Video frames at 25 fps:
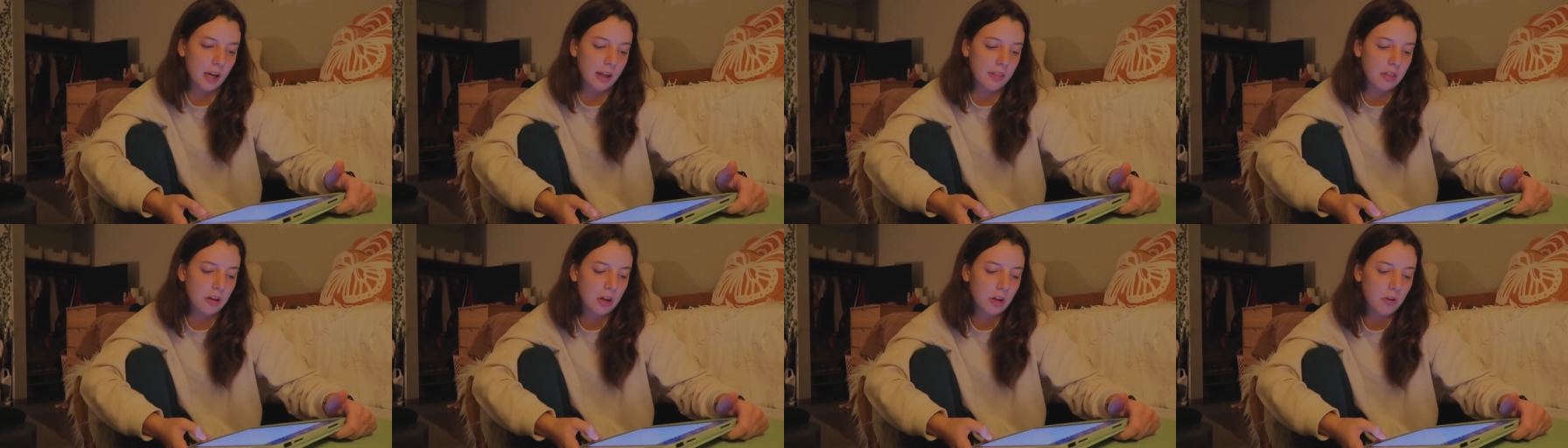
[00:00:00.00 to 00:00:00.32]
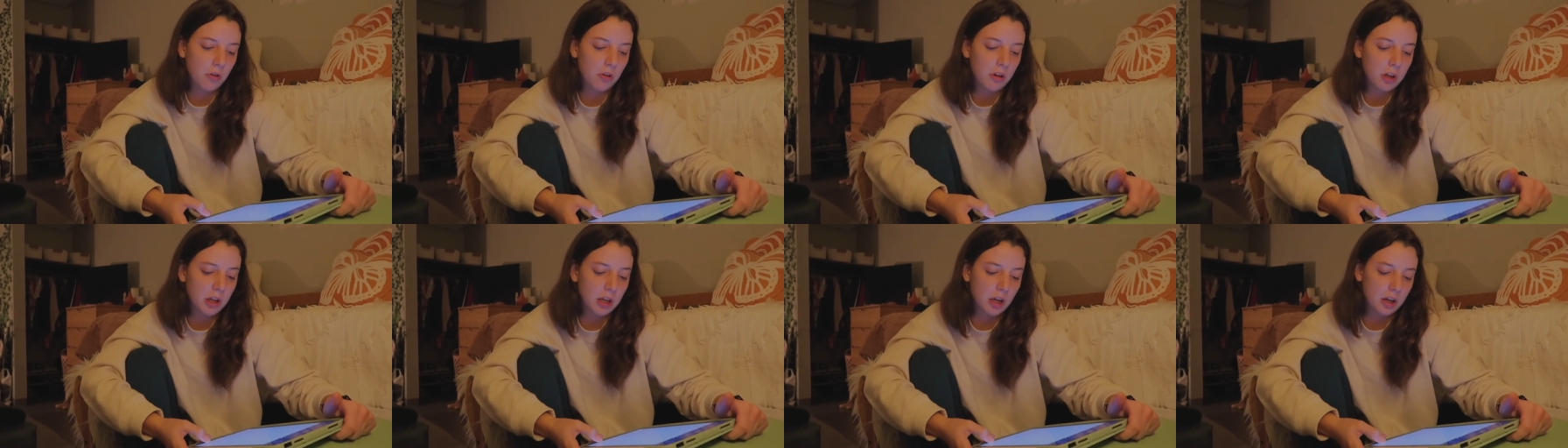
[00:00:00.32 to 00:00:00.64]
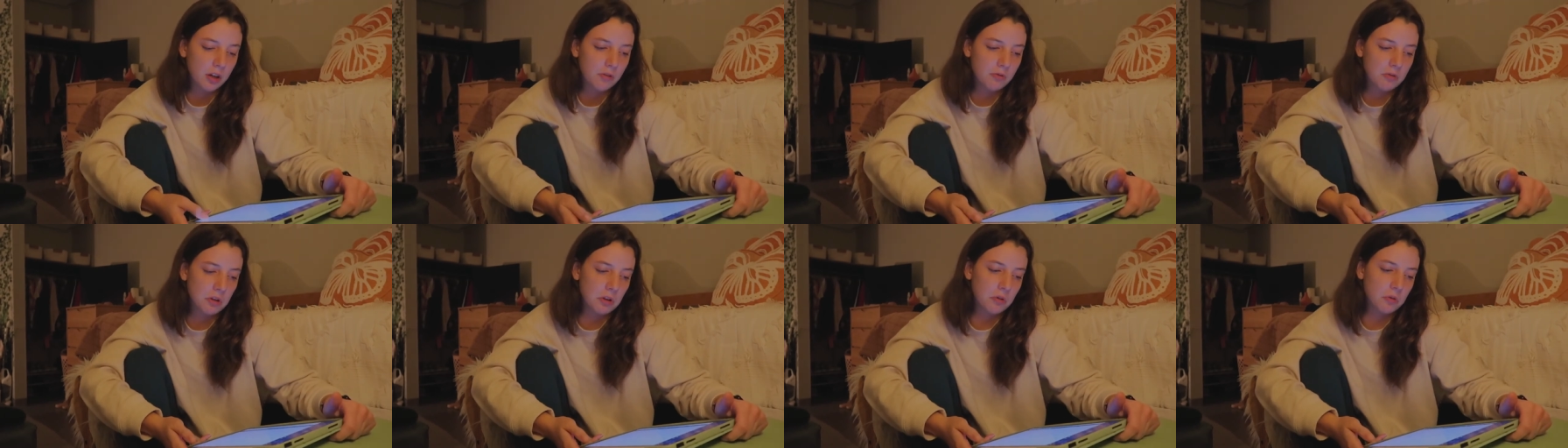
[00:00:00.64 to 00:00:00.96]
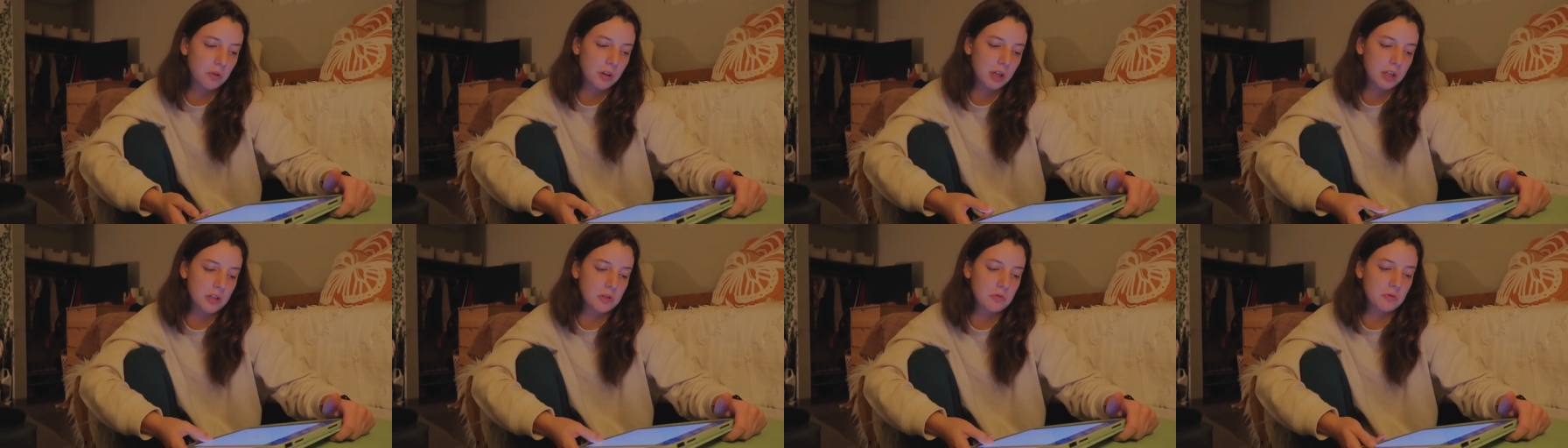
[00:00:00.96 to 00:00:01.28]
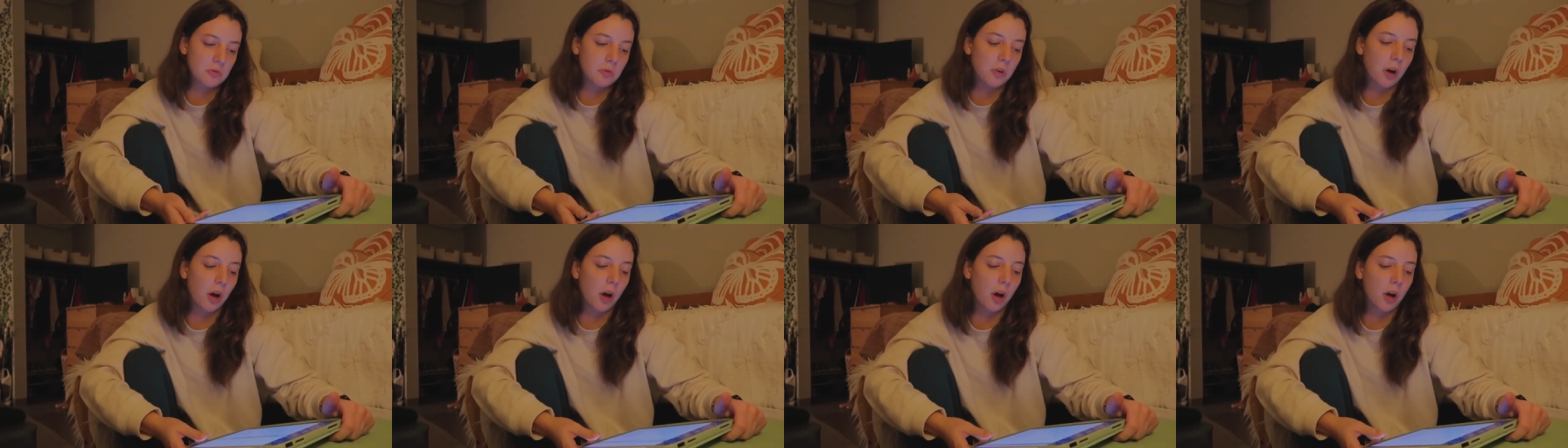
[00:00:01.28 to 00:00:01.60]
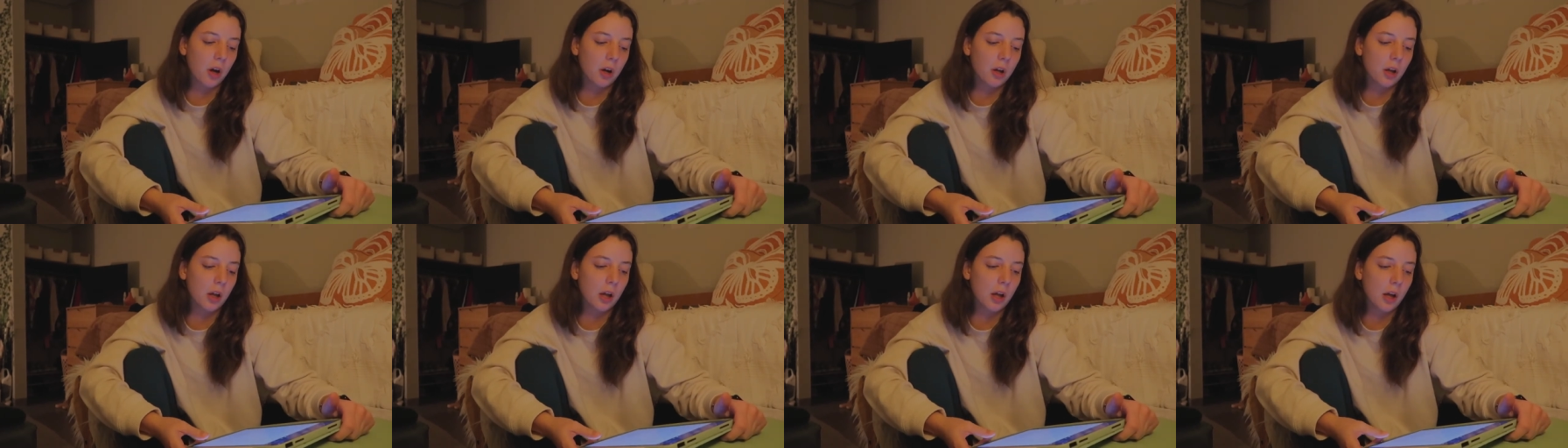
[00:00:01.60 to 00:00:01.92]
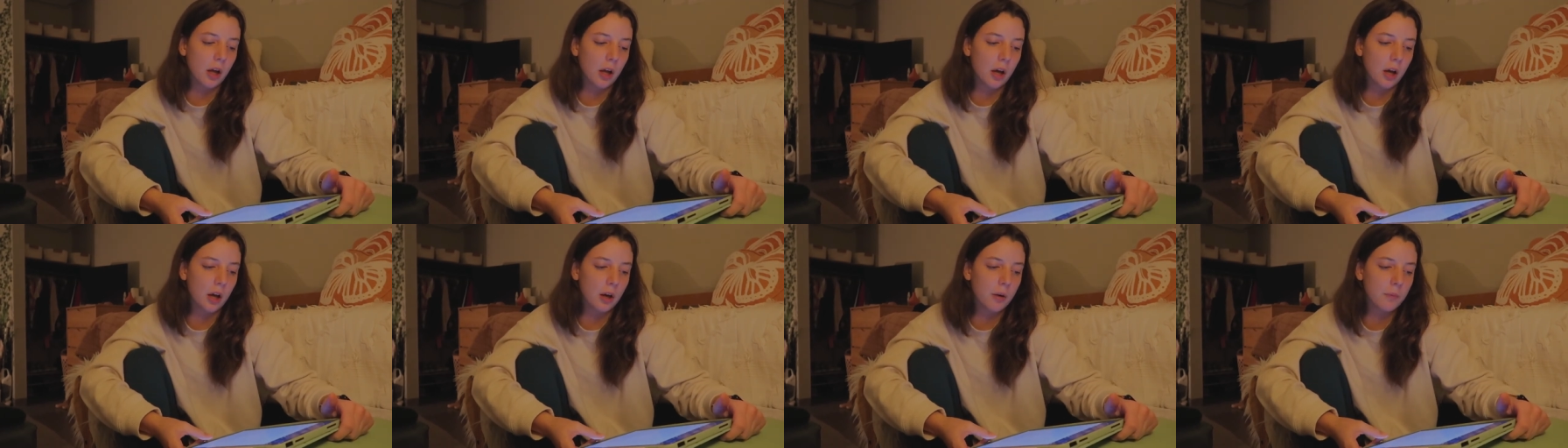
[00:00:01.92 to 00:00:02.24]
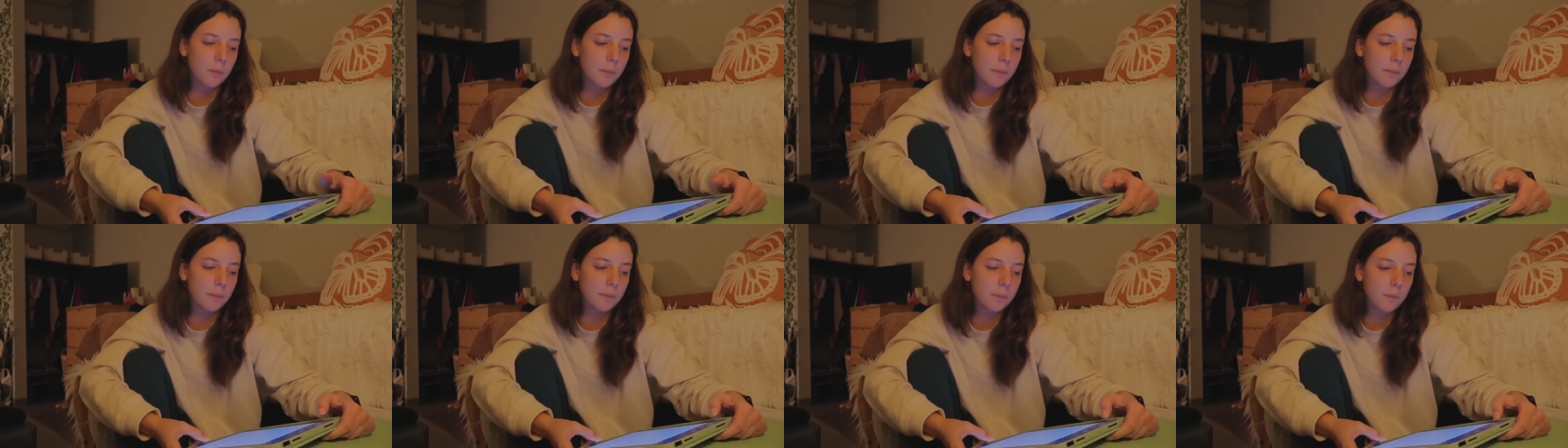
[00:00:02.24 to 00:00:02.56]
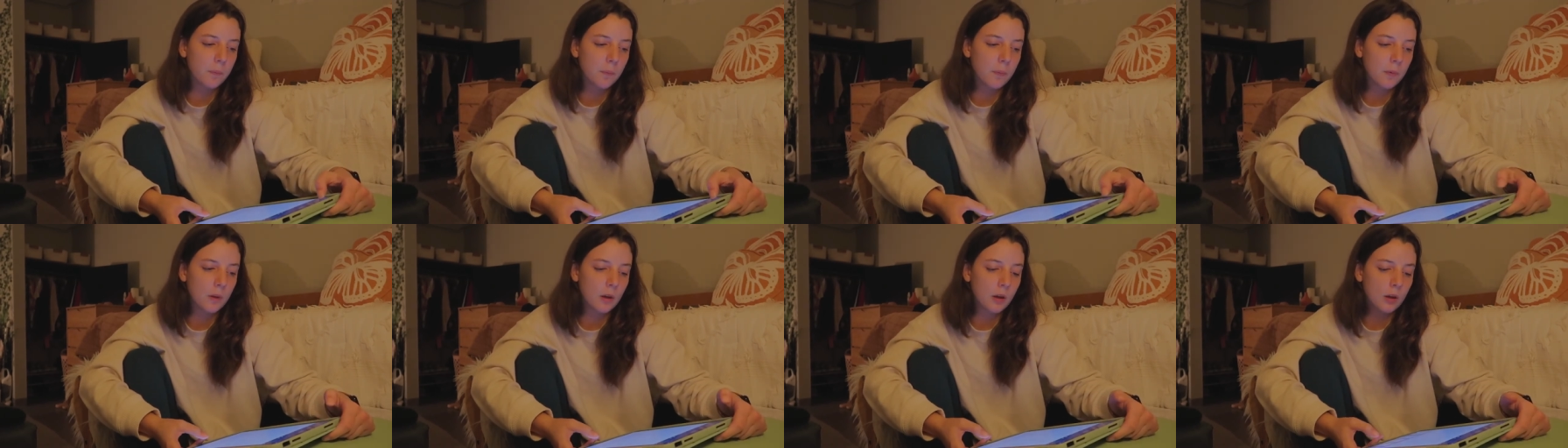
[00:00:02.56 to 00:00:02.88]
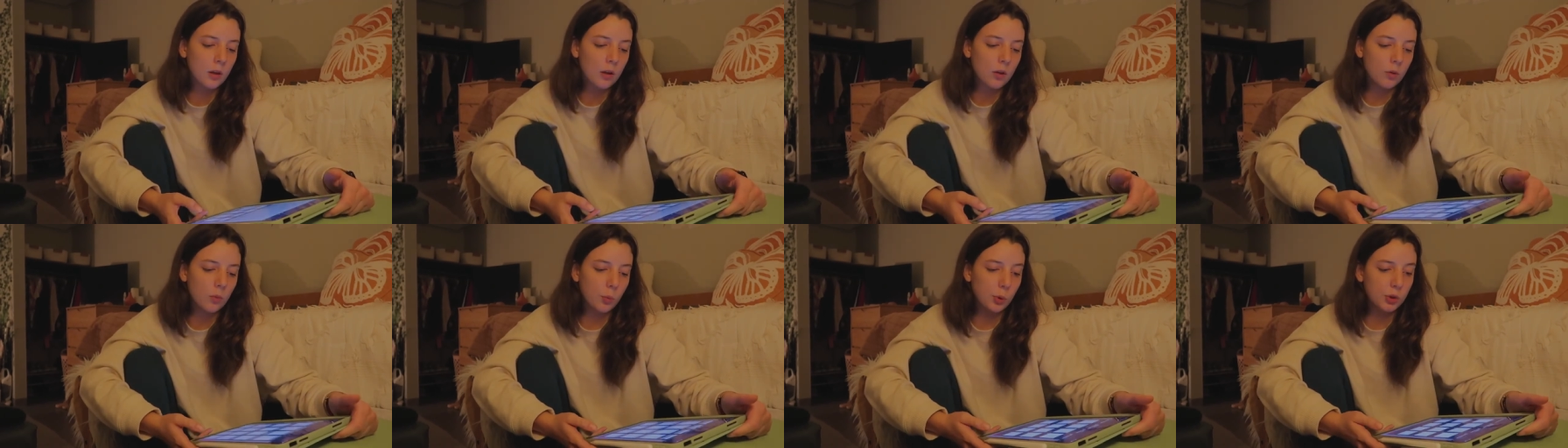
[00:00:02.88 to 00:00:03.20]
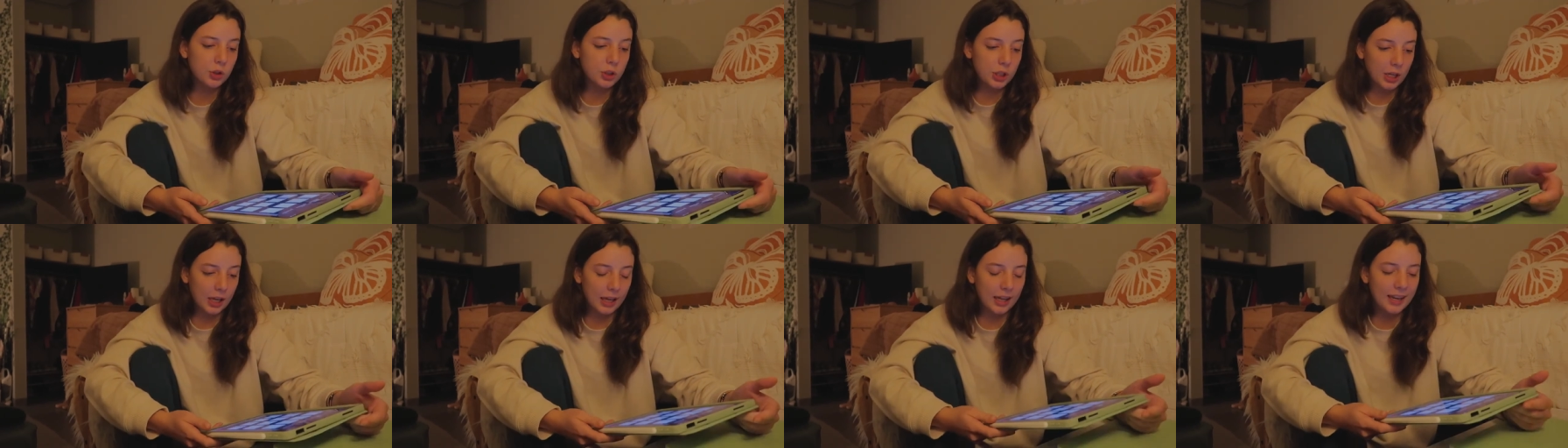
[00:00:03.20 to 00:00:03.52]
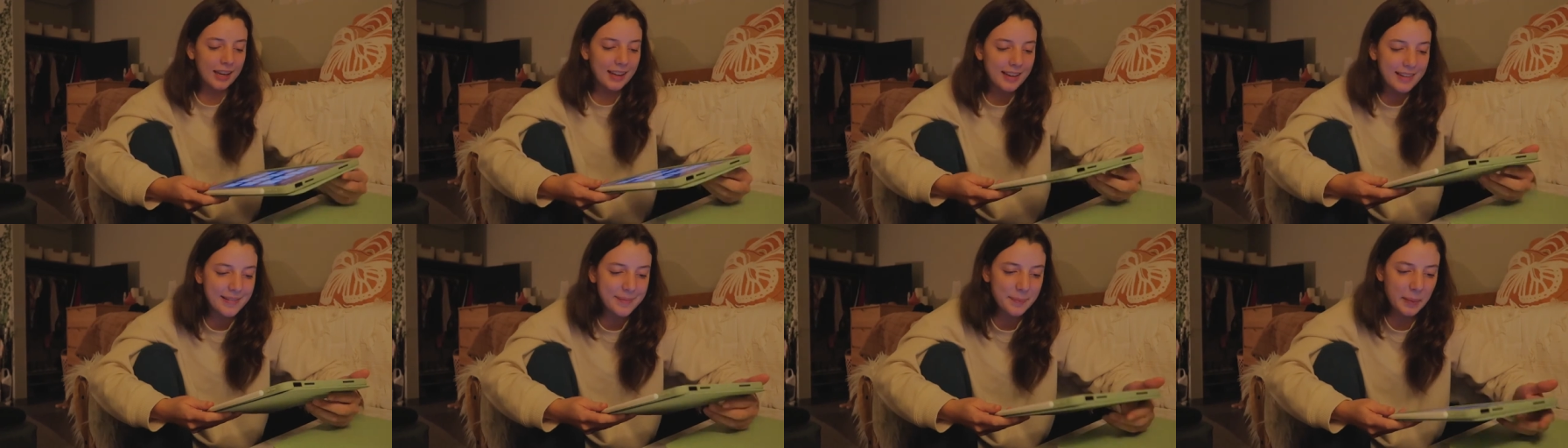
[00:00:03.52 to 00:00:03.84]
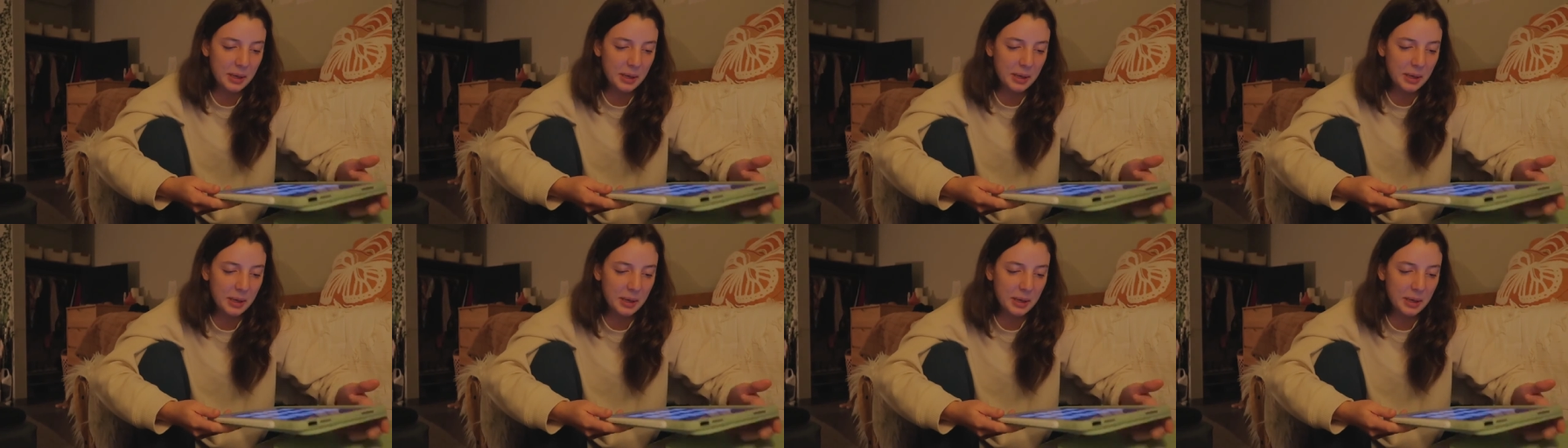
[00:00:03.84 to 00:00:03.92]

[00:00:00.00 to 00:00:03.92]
I think I only got a few things wrong, um, which again